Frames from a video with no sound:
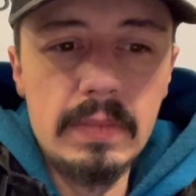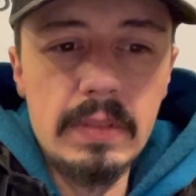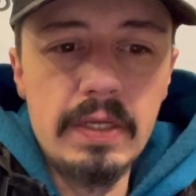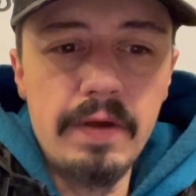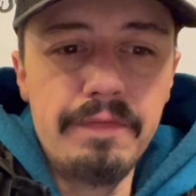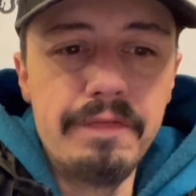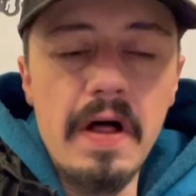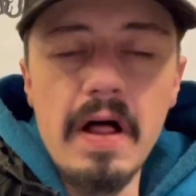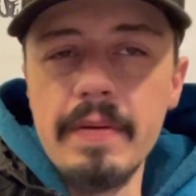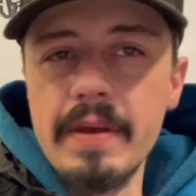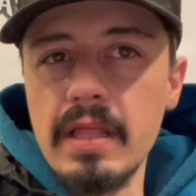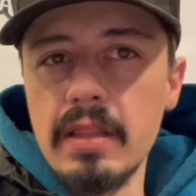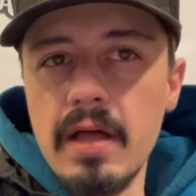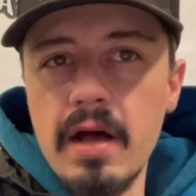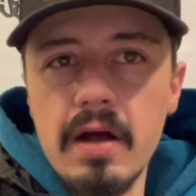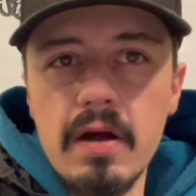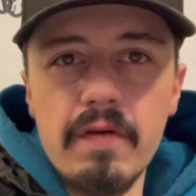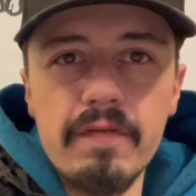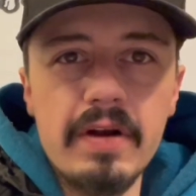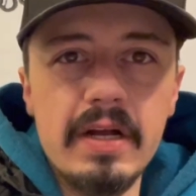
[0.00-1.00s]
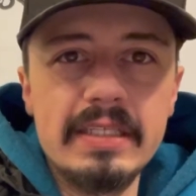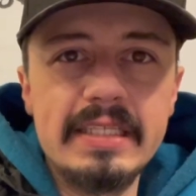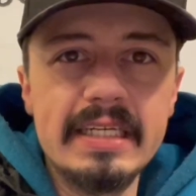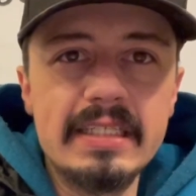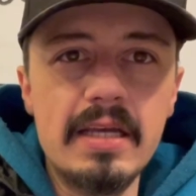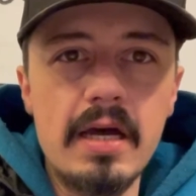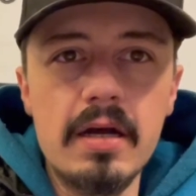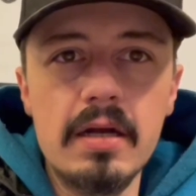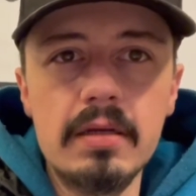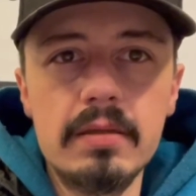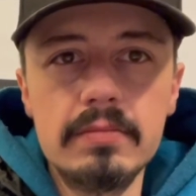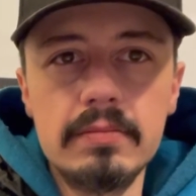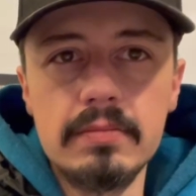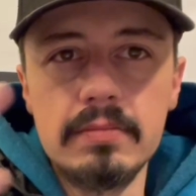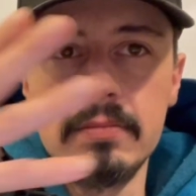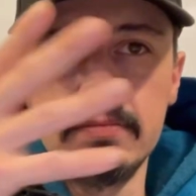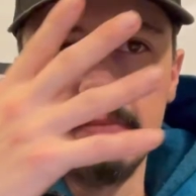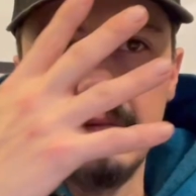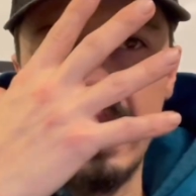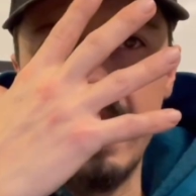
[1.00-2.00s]
Follow me along over on TikTok.
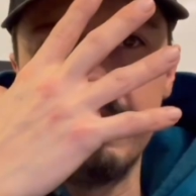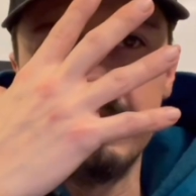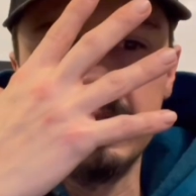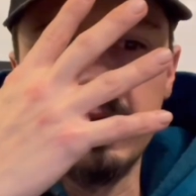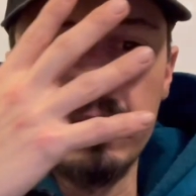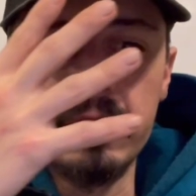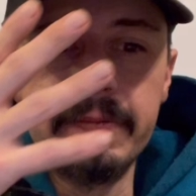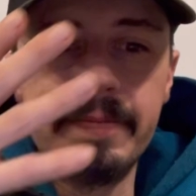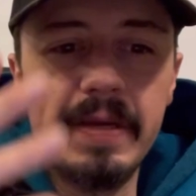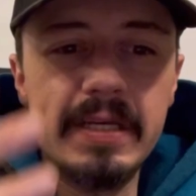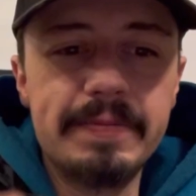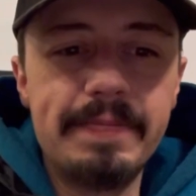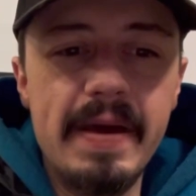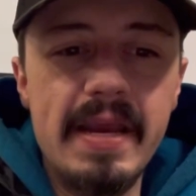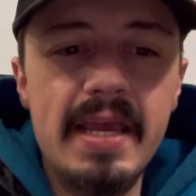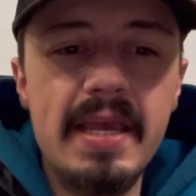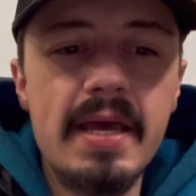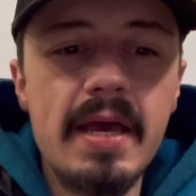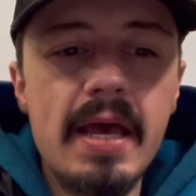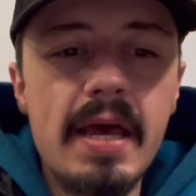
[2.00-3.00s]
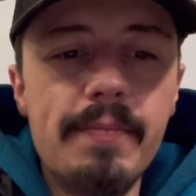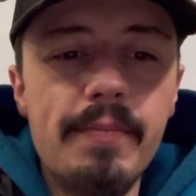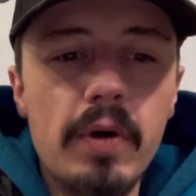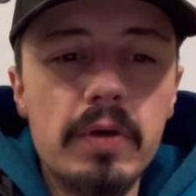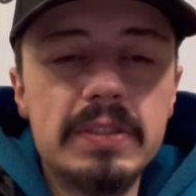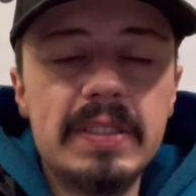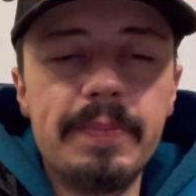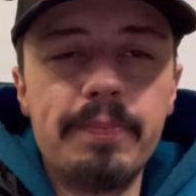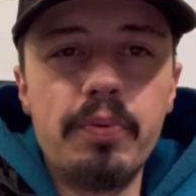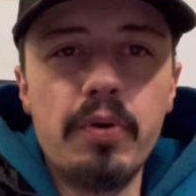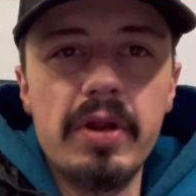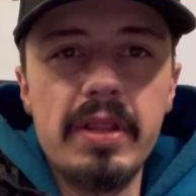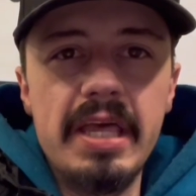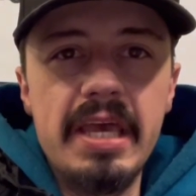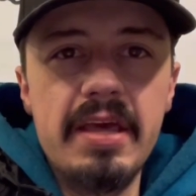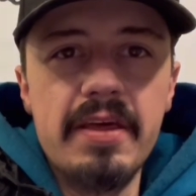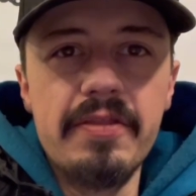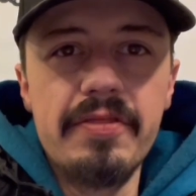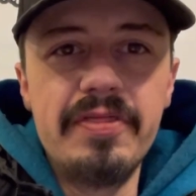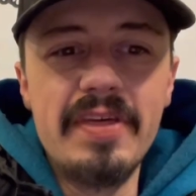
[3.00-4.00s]
My name is Ghost Picks Benny. Most
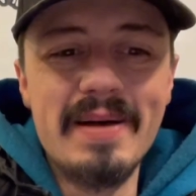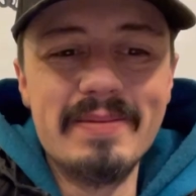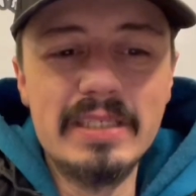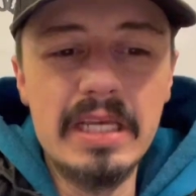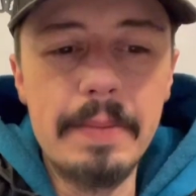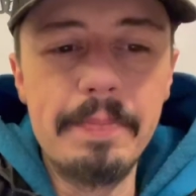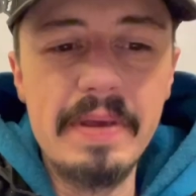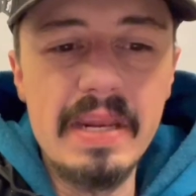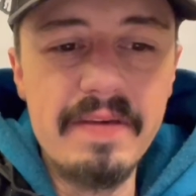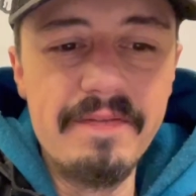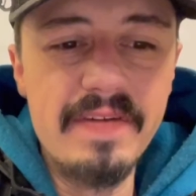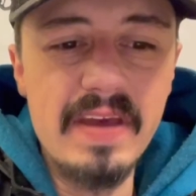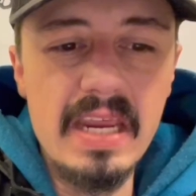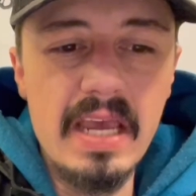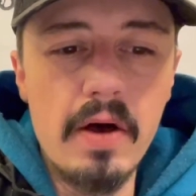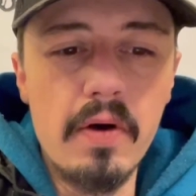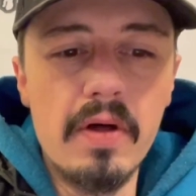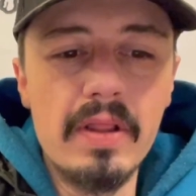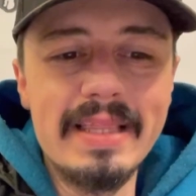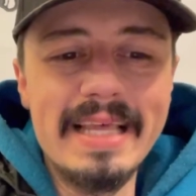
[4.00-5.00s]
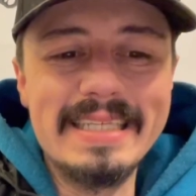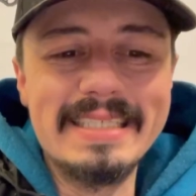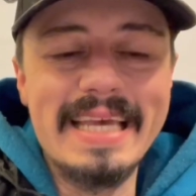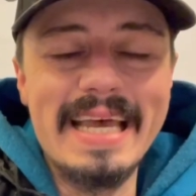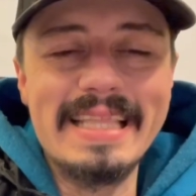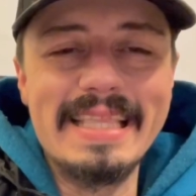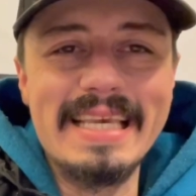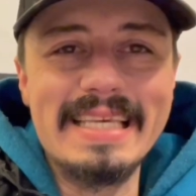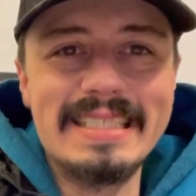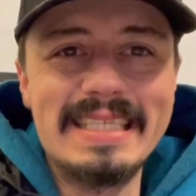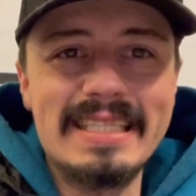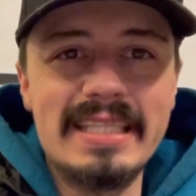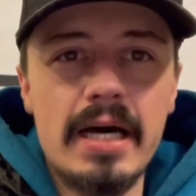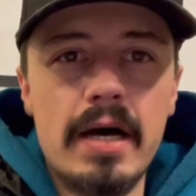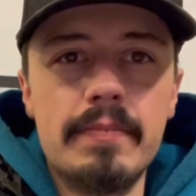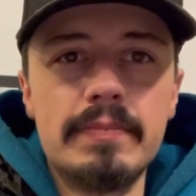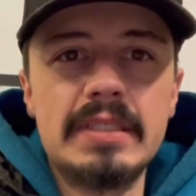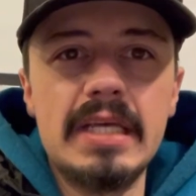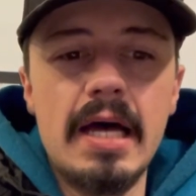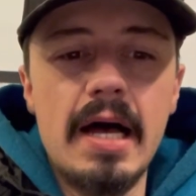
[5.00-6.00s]
importantly, thumbs up in the video. Let's get these
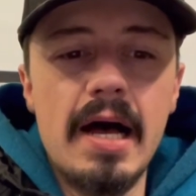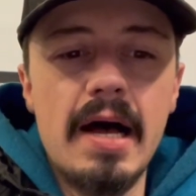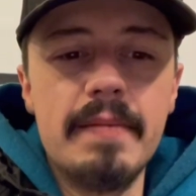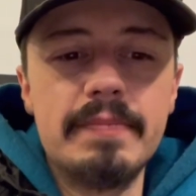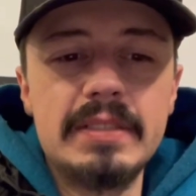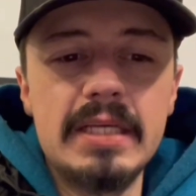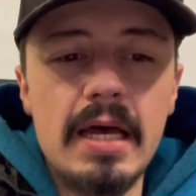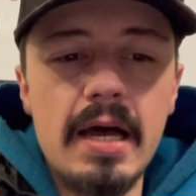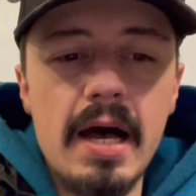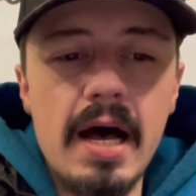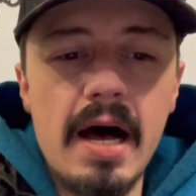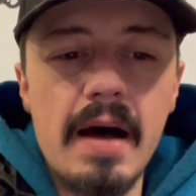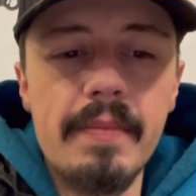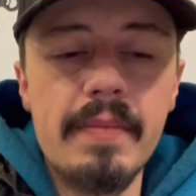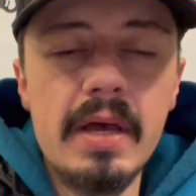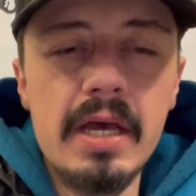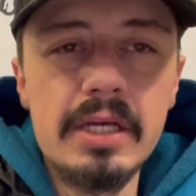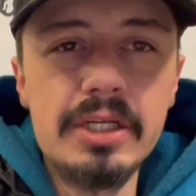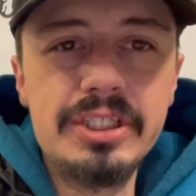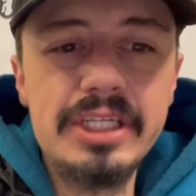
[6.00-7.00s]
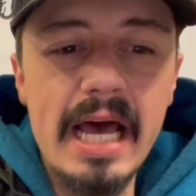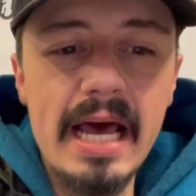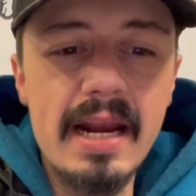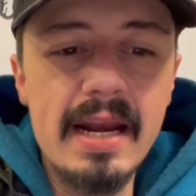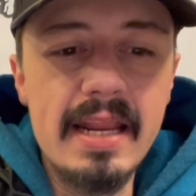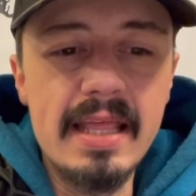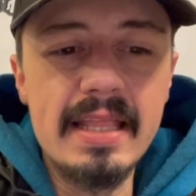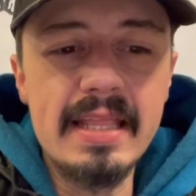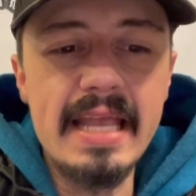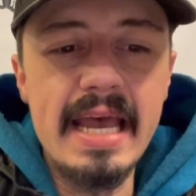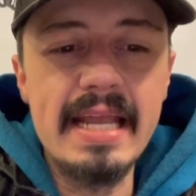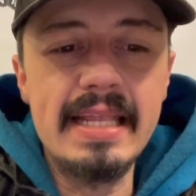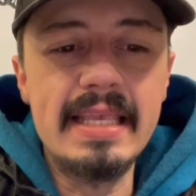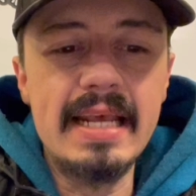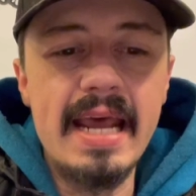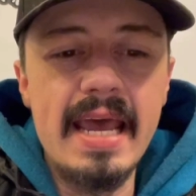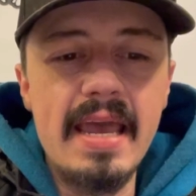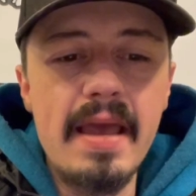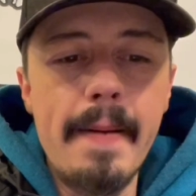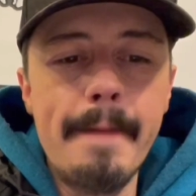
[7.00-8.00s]
thumbs ups up. Shout out of the day
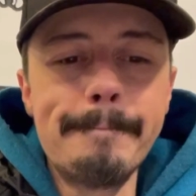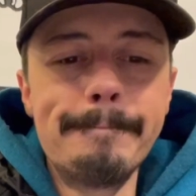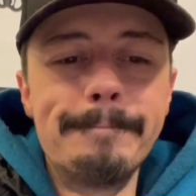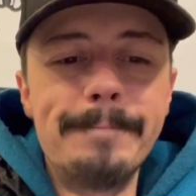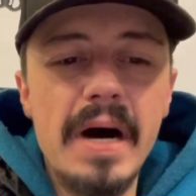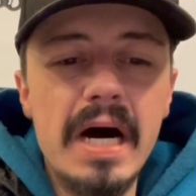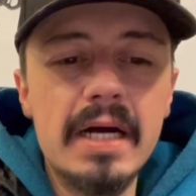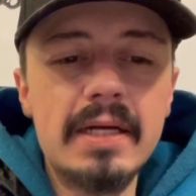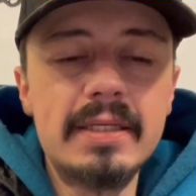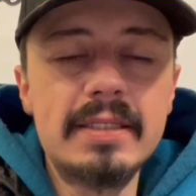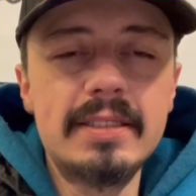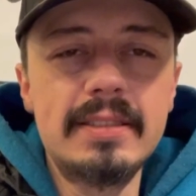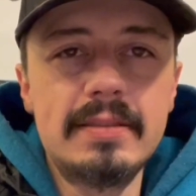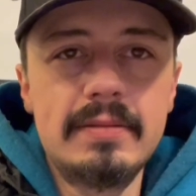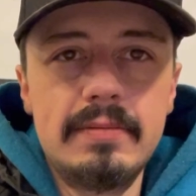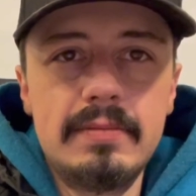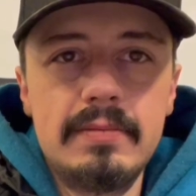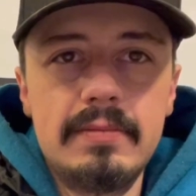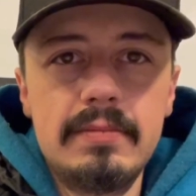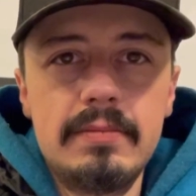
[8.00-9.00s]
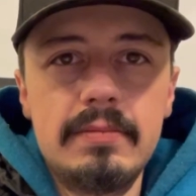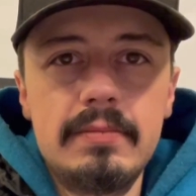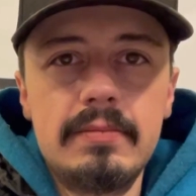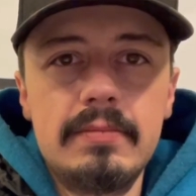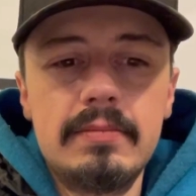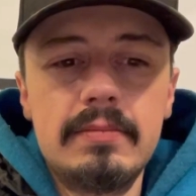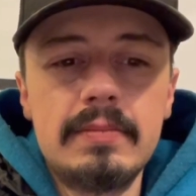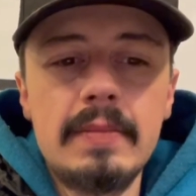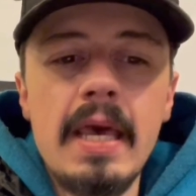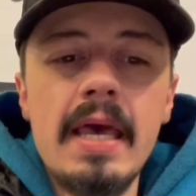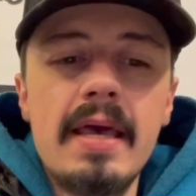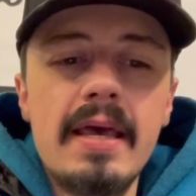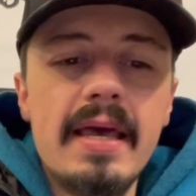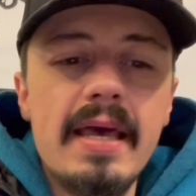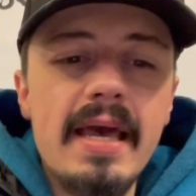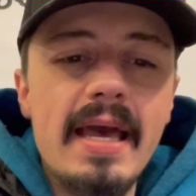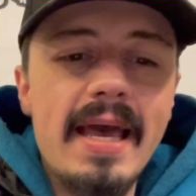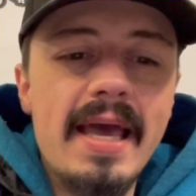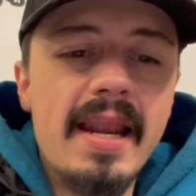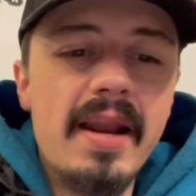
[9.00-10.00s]
today, Bucks
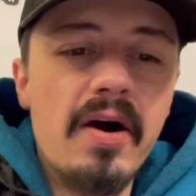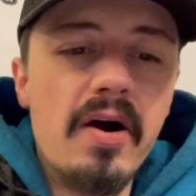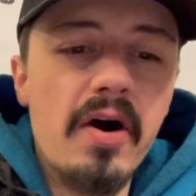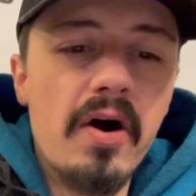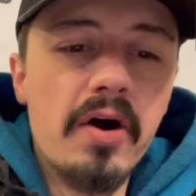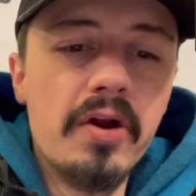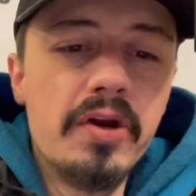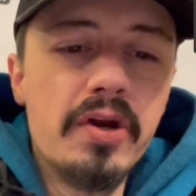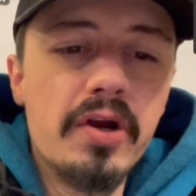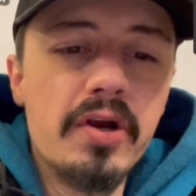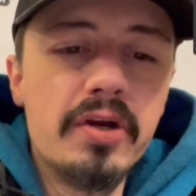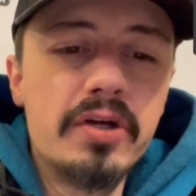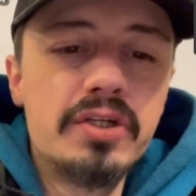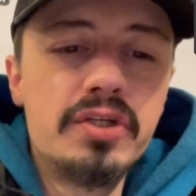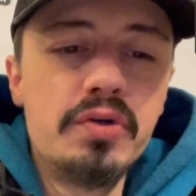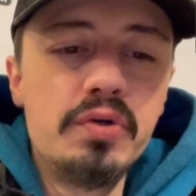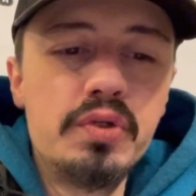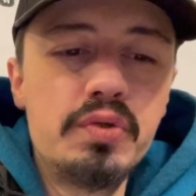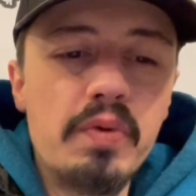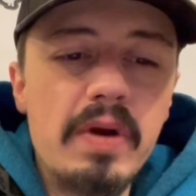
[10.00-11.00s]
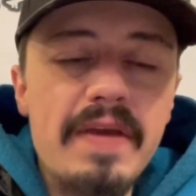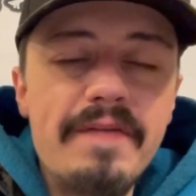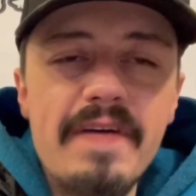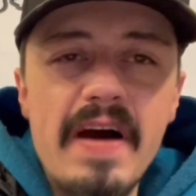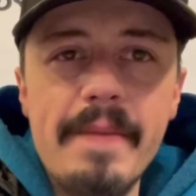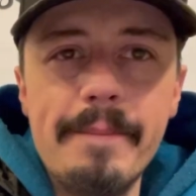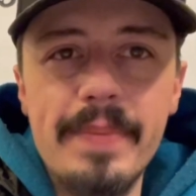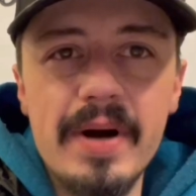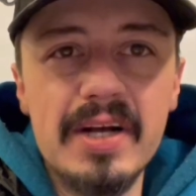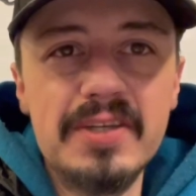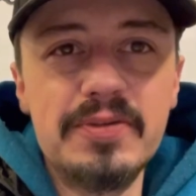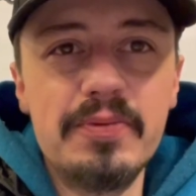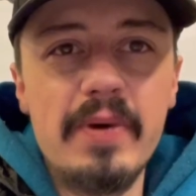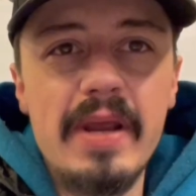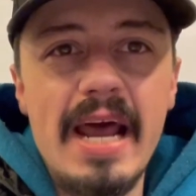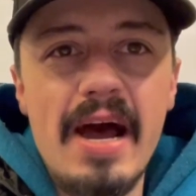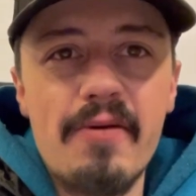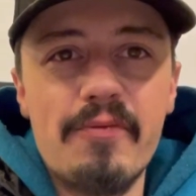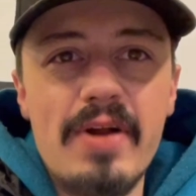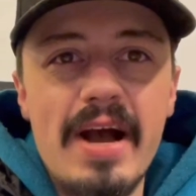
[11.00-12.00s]
and under 225. Bucks went
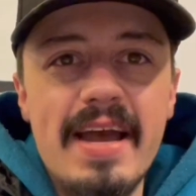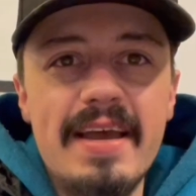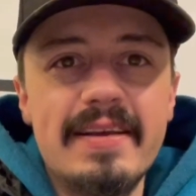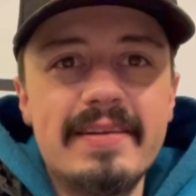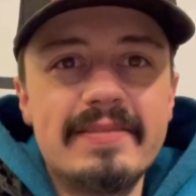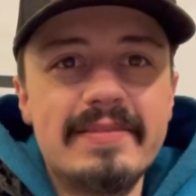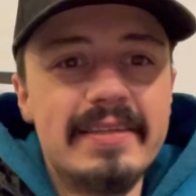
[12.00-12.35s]
outright.